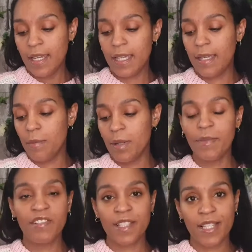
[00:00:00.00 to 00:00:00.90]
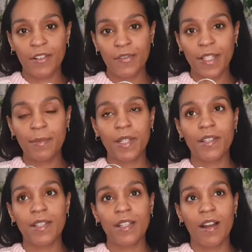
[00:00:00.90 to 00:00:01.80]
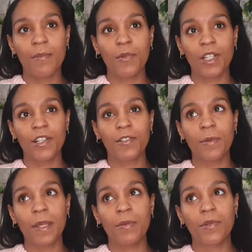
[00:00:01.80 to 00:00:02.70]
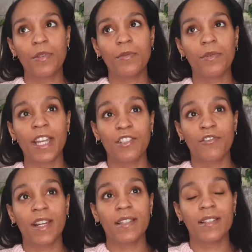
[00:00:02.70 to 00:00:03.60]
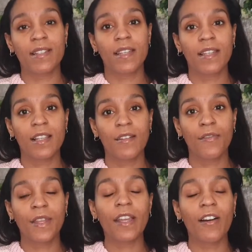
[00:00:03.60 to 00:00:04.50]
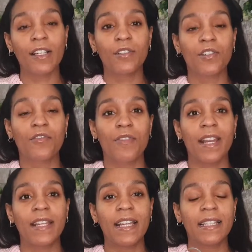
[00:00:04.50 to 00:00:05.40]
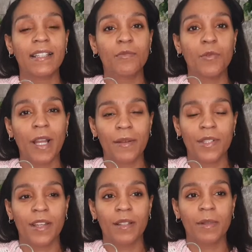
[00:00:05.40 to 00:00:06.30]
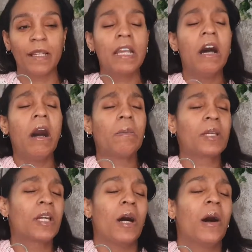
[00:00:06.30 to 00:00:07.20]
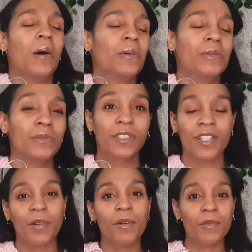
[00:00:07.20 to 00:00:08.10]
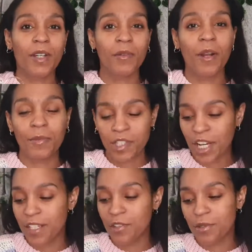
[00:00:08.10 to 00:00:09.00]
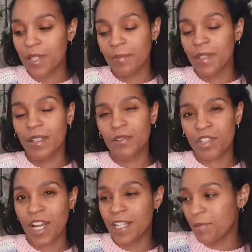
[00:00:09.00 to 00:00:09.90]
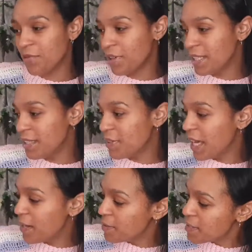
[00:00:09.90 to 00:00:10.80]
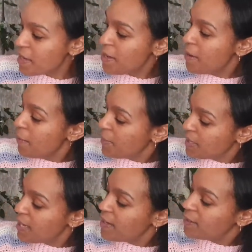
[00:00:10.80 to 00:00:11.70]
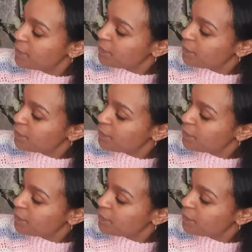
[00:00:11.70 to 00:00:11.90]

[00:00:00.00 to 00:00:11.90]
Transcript: in my mirror selfie, because I'm one of those people that will get dressed, think I look great, and then walk outside and I'm going, I'm cold, so I'll go home and change or something, or change before I leave the house. But yeah,